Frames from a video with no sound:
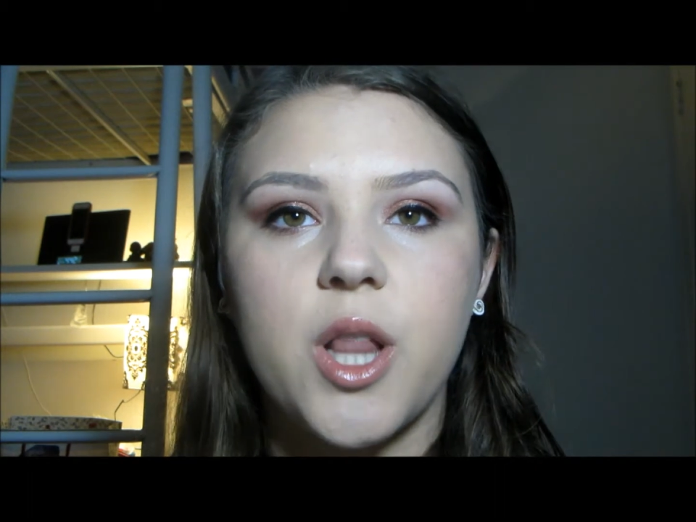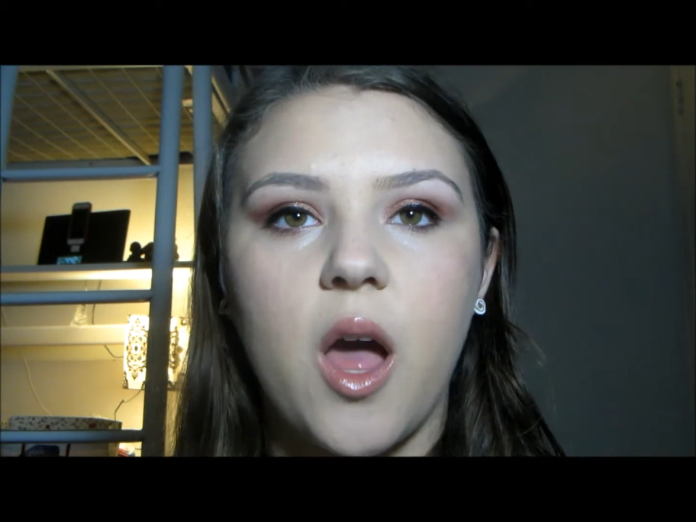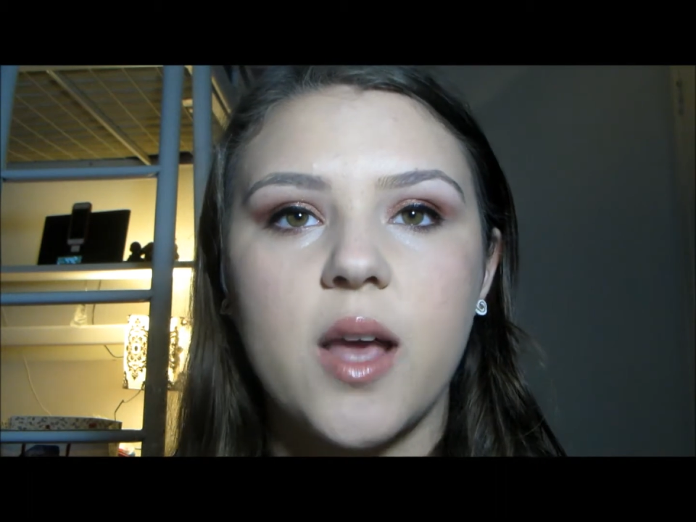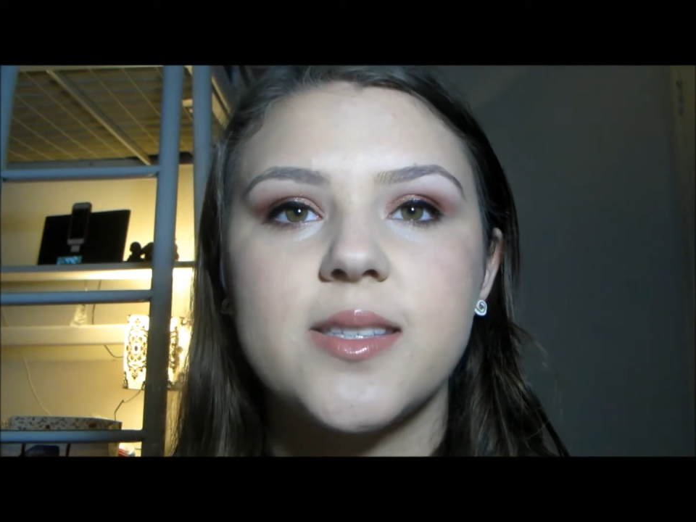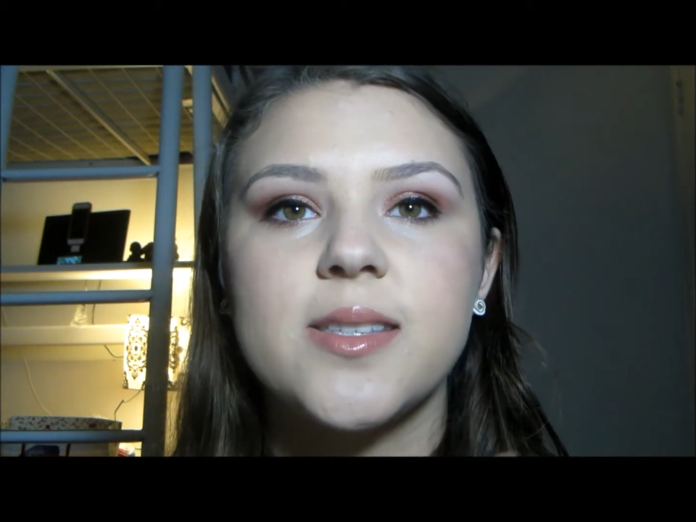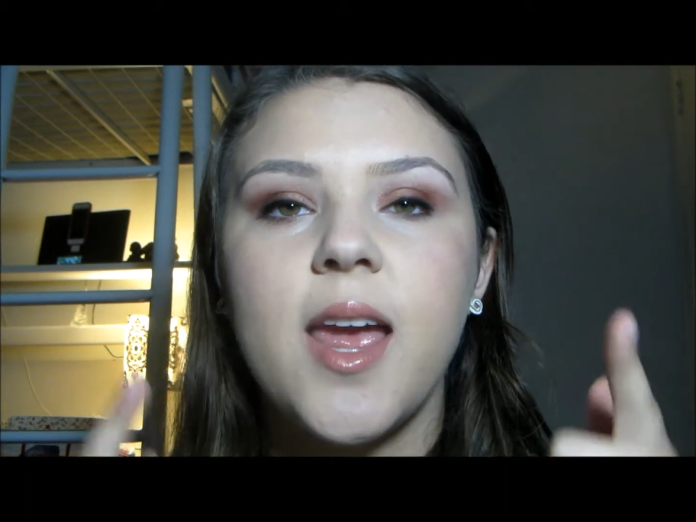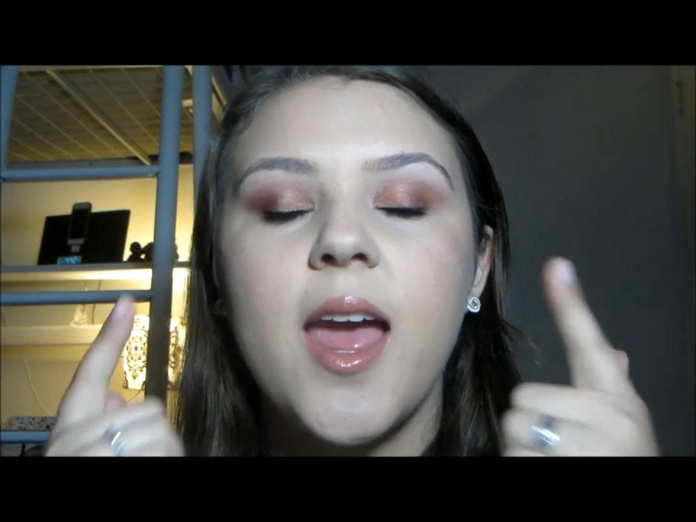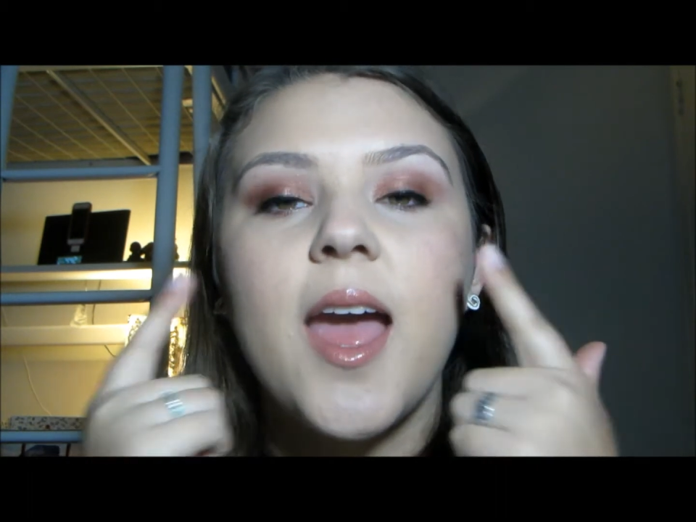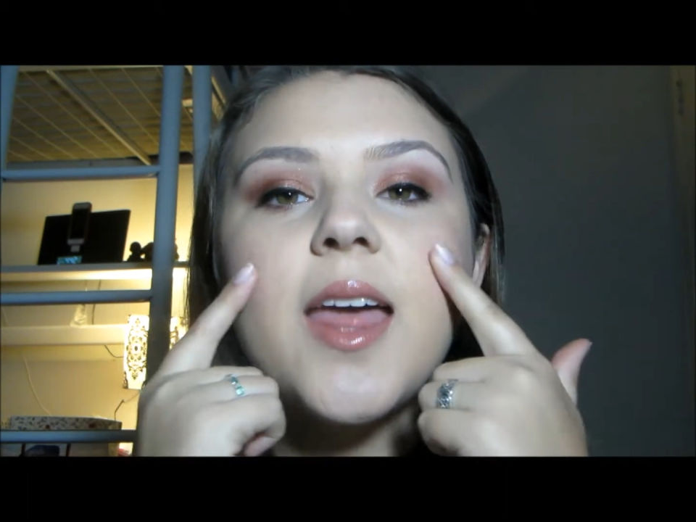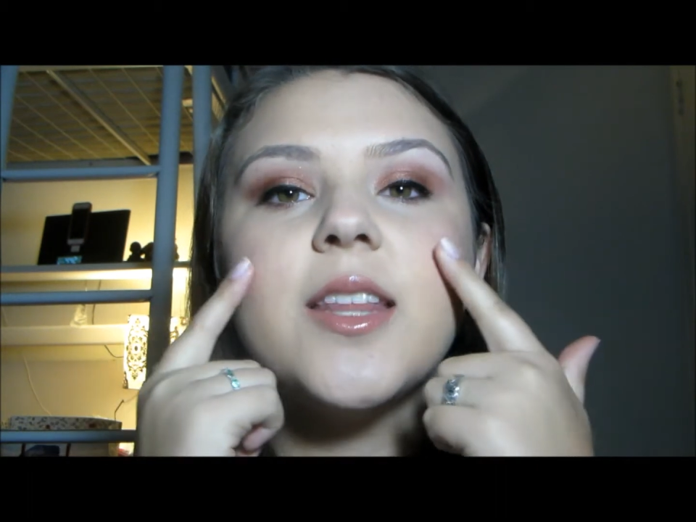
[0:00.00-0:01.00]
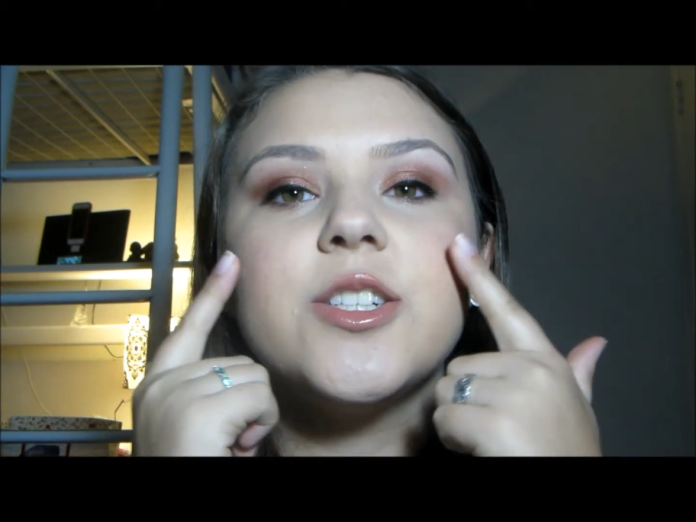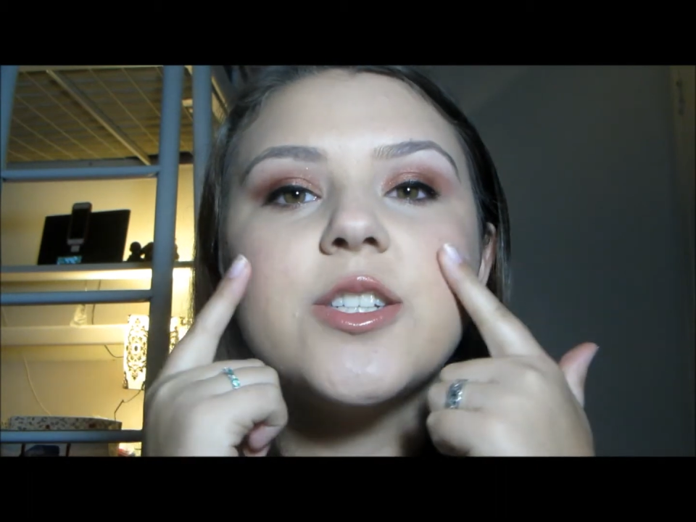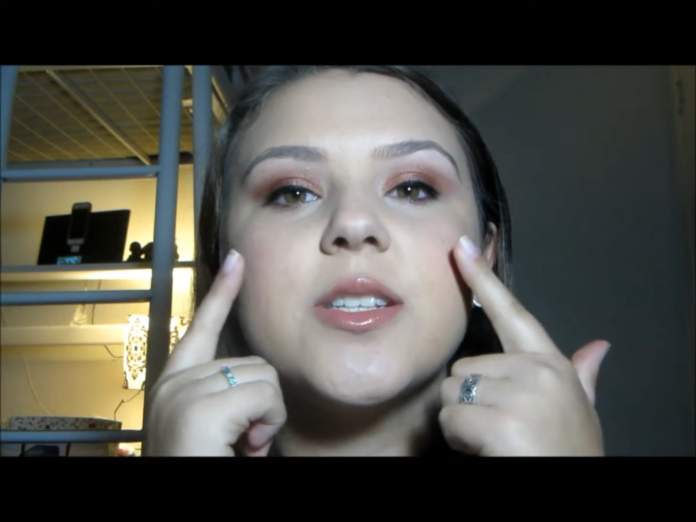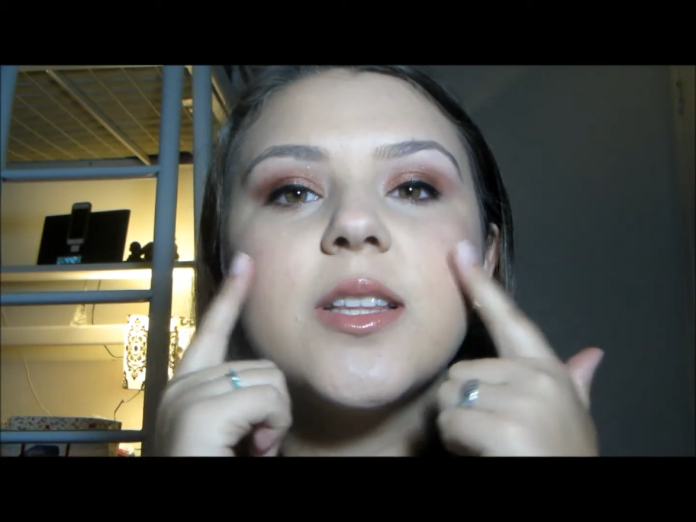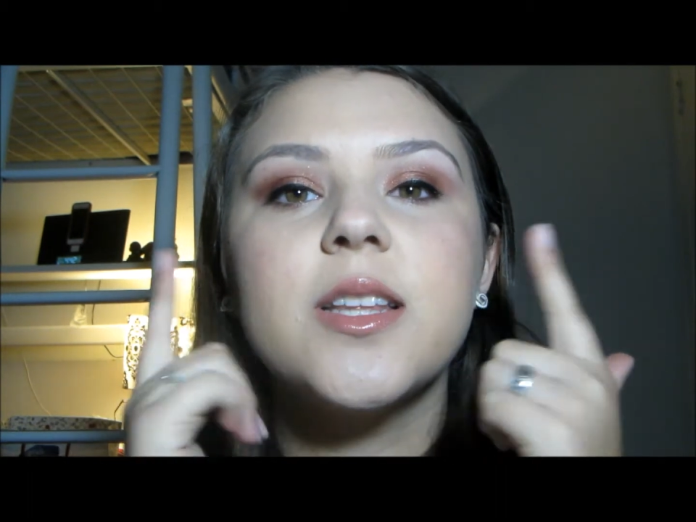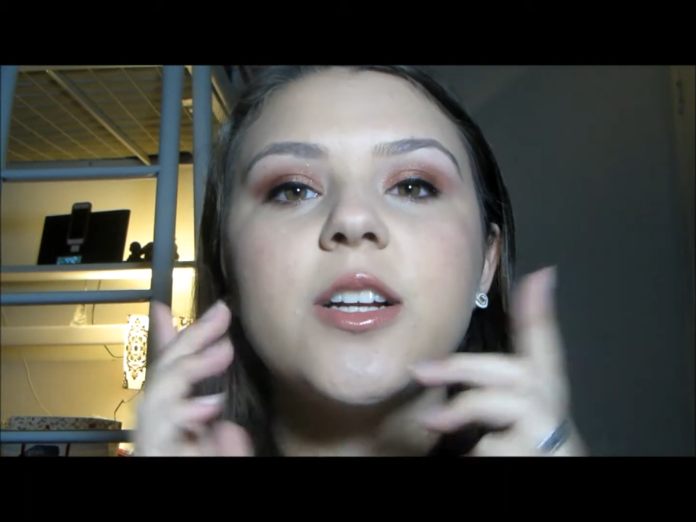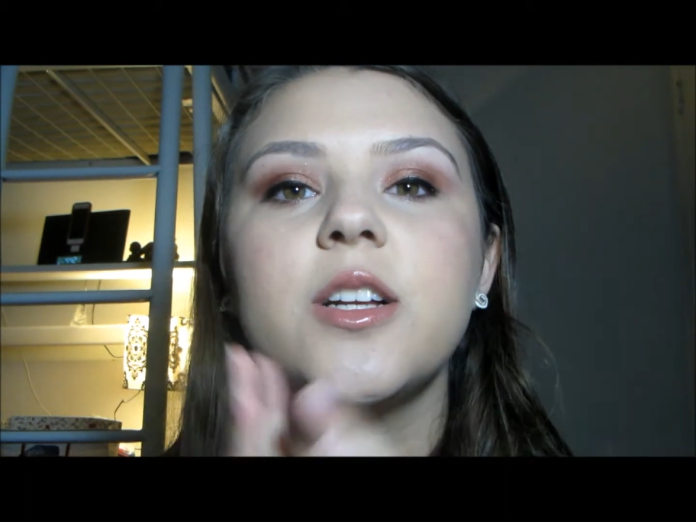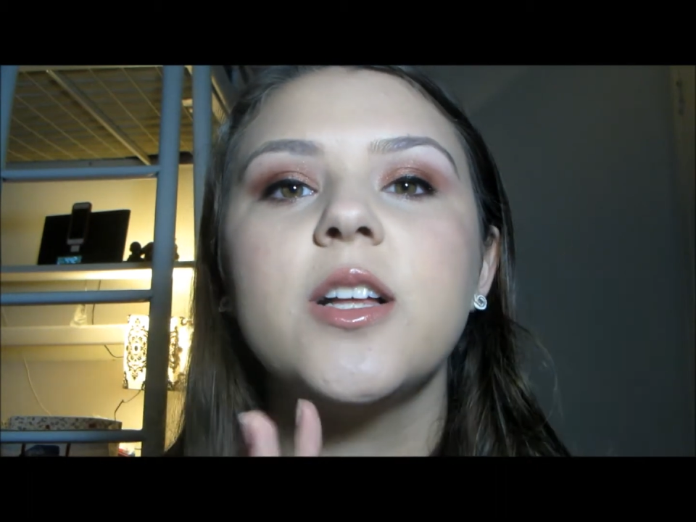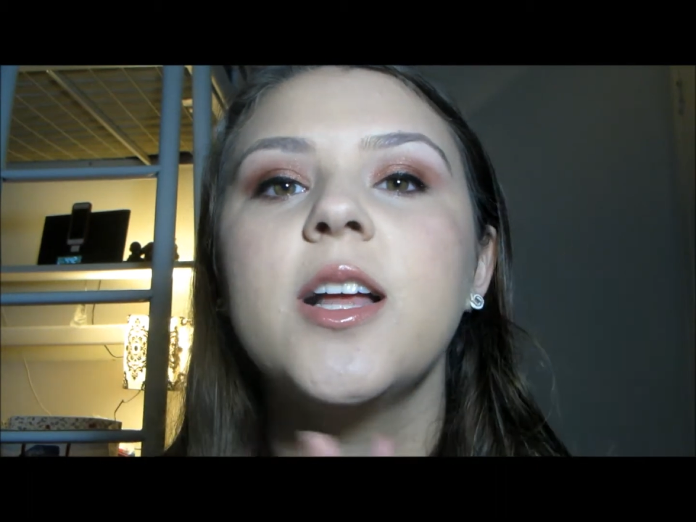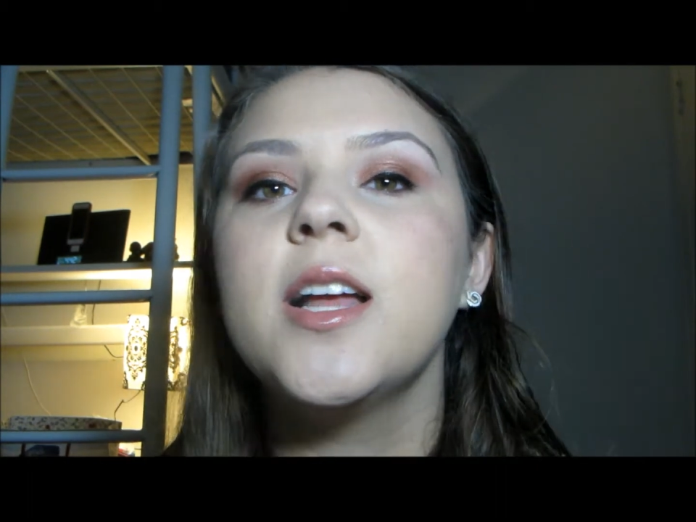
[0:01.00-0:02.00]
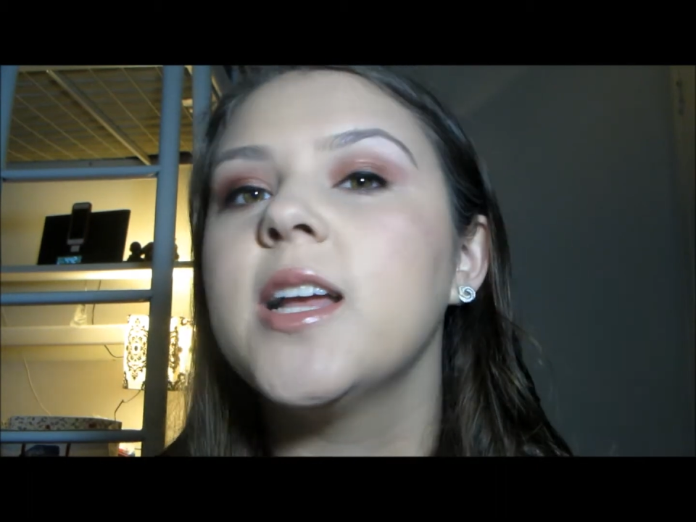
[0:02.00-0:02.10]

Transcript: gloss and then just a little